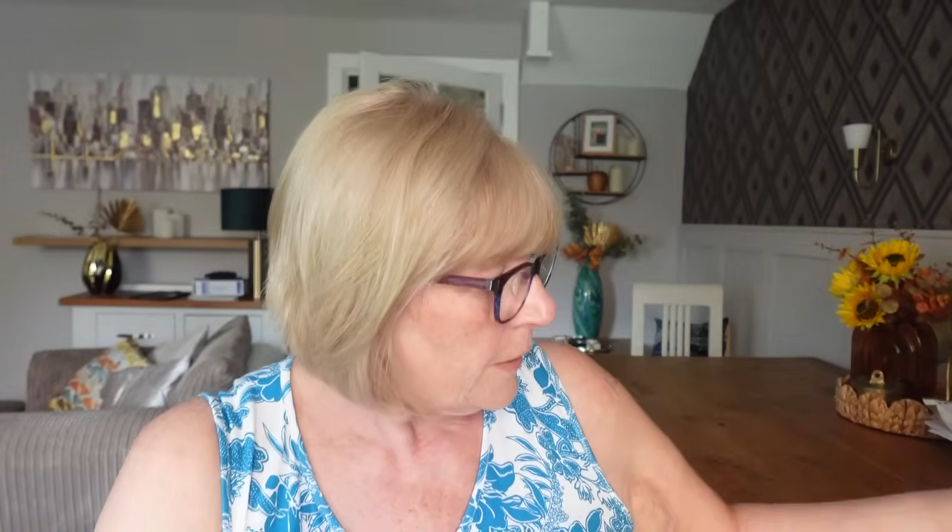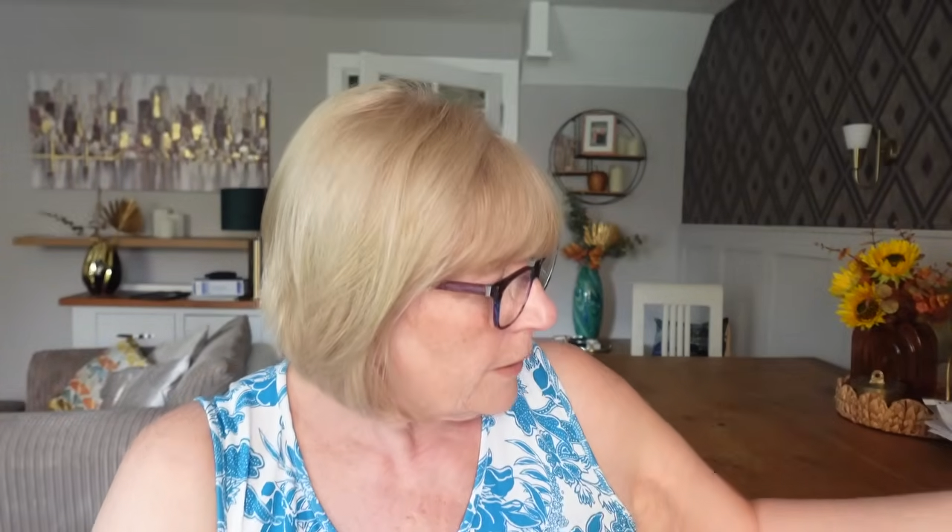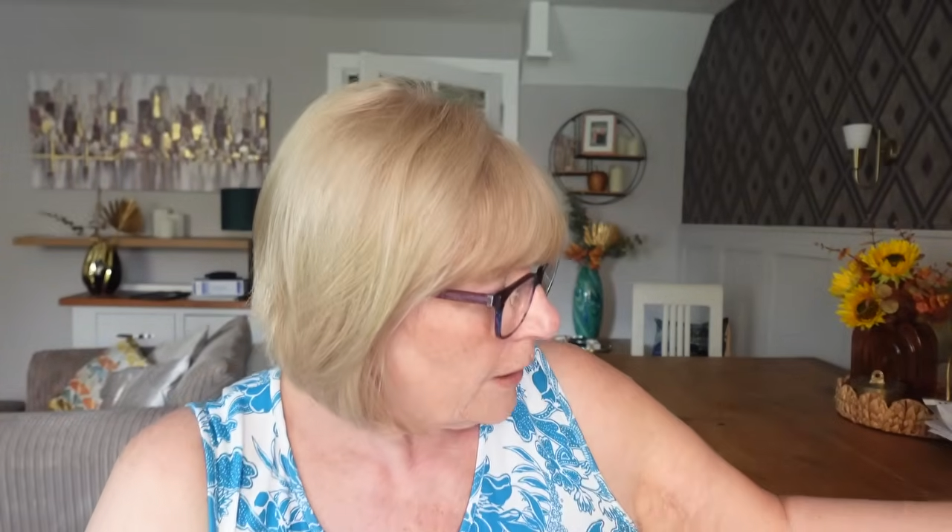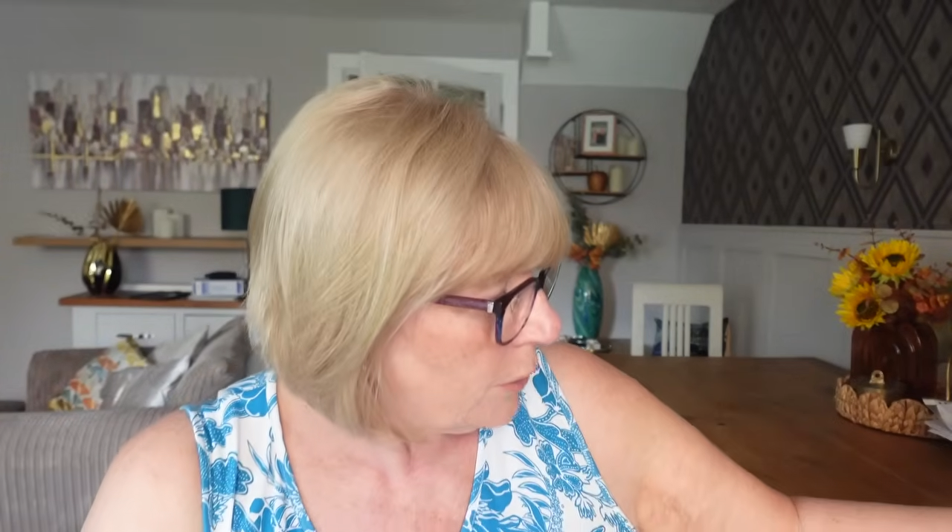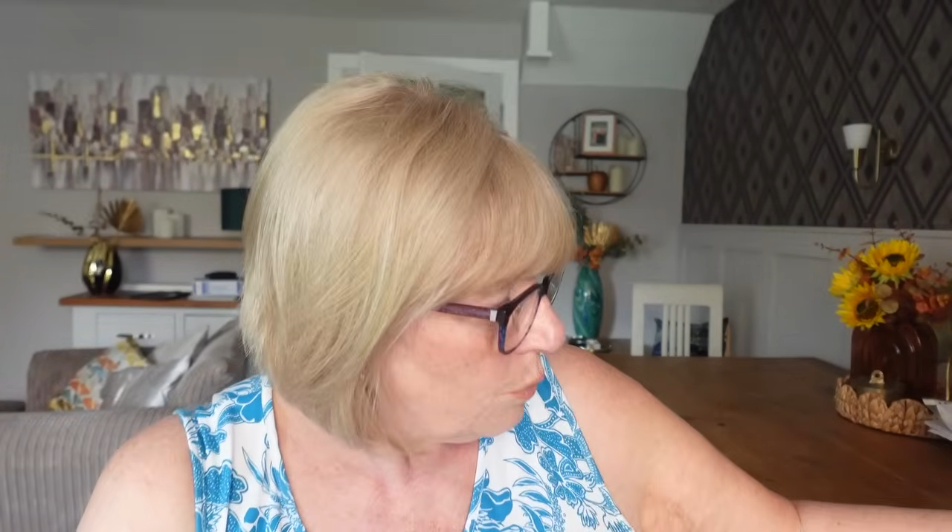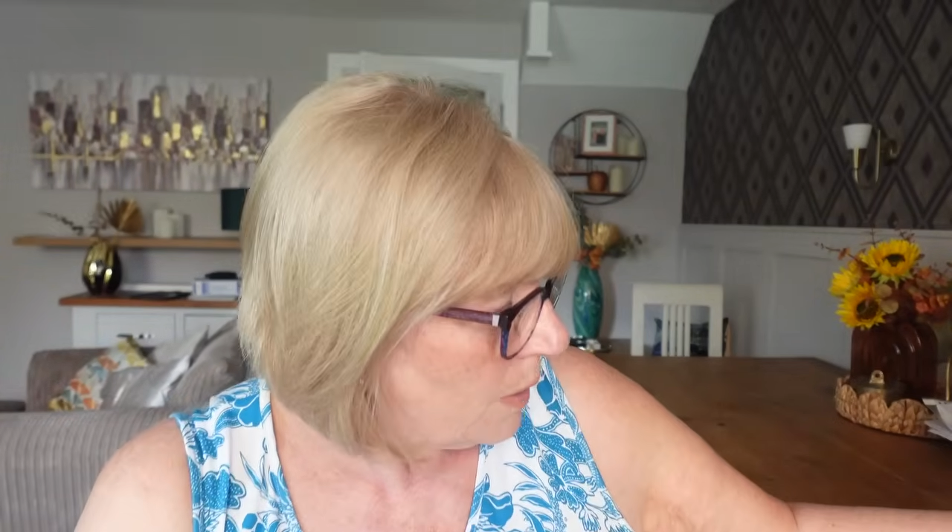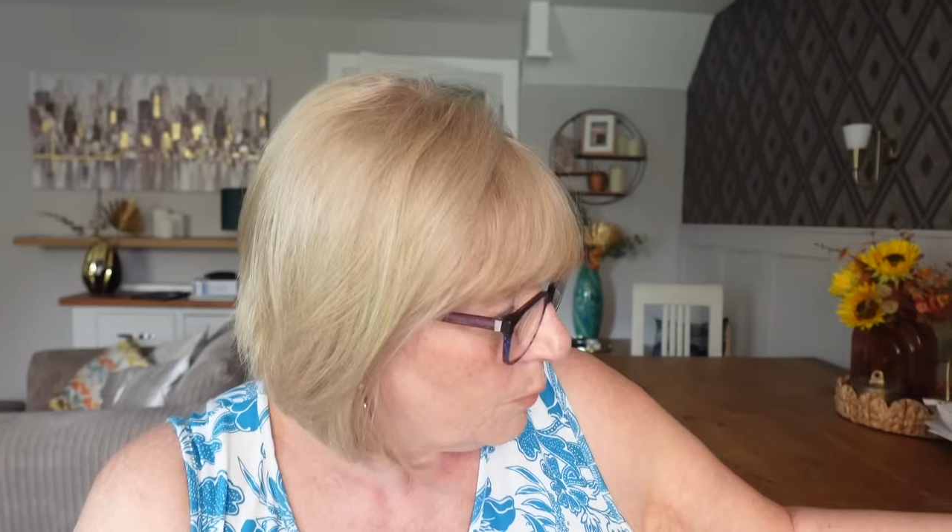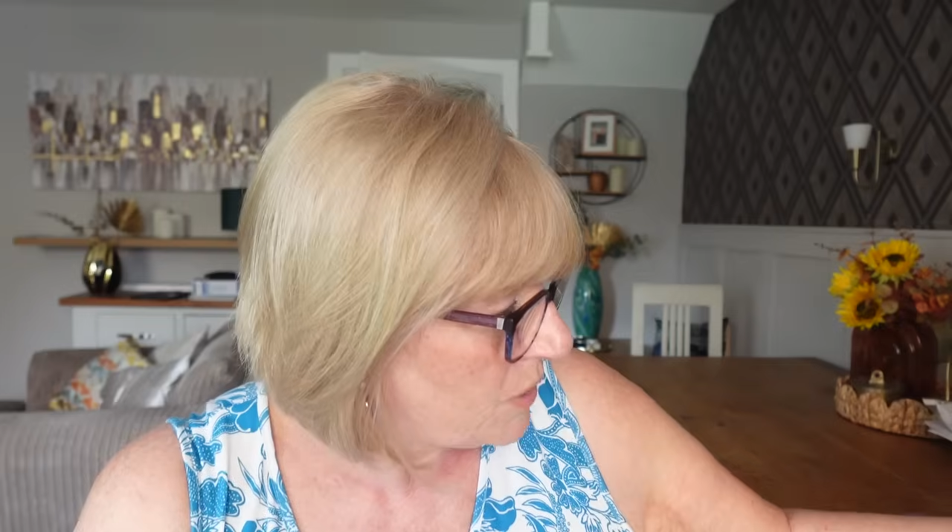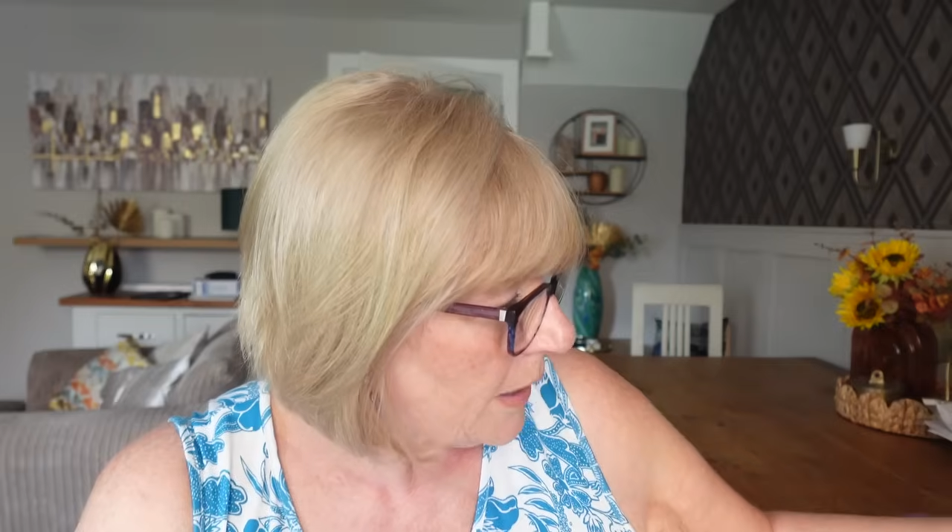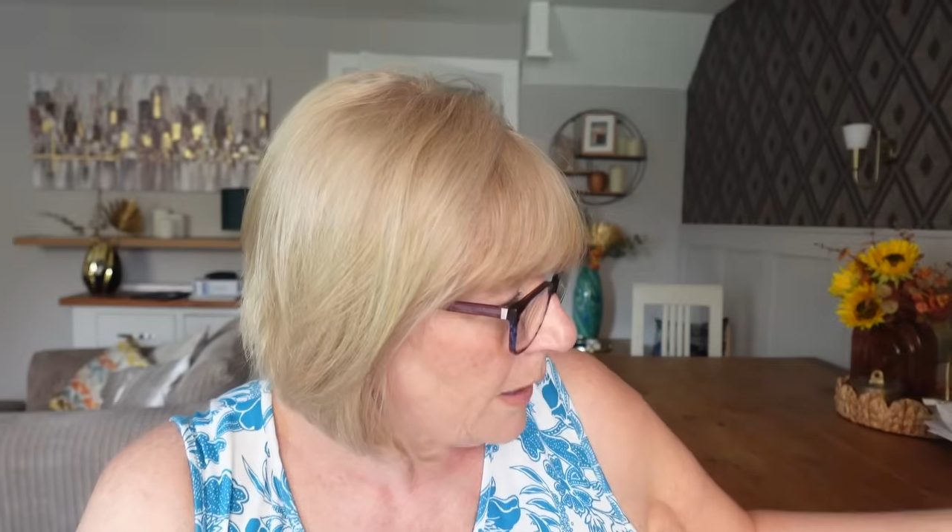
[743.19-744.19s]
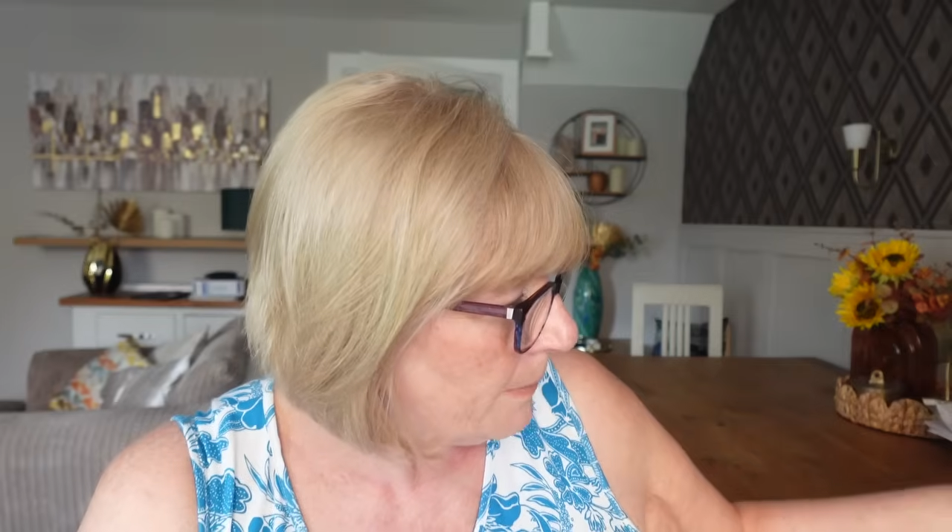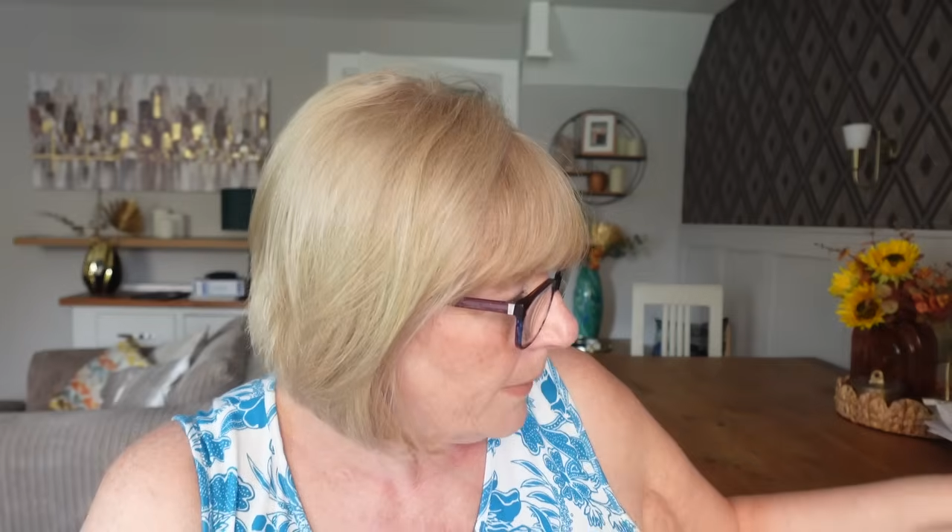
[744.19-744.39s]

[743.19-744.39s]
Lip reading: The other one was £8.